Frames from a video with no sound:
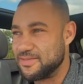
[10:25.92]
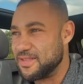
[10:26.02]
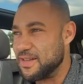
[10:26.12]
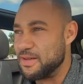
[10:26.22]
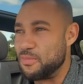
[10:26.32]

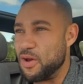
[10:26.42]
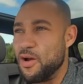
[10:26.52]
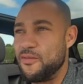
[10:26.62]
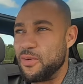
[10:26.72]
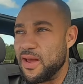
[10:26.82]
So
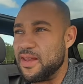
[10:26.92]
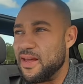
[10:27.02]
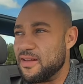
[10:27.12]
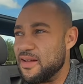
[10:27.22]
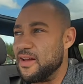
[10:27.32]
hopefully we get
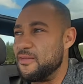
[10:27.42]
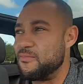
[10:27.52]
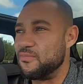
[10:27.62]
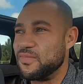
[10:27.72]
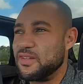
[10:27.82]
there. To
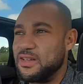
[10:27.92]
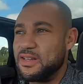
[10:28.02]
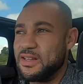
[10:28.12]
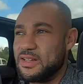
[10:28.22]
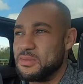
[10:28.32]

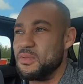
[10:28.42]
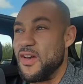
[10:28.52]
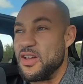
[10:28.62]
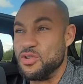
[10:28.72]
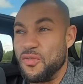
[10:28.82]
be
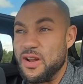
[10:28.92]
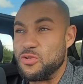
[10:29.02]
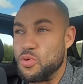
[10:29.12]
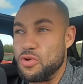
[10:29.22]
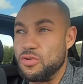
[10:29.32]
fair, nothing
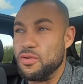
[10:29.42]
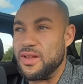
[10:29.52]
else we could have done,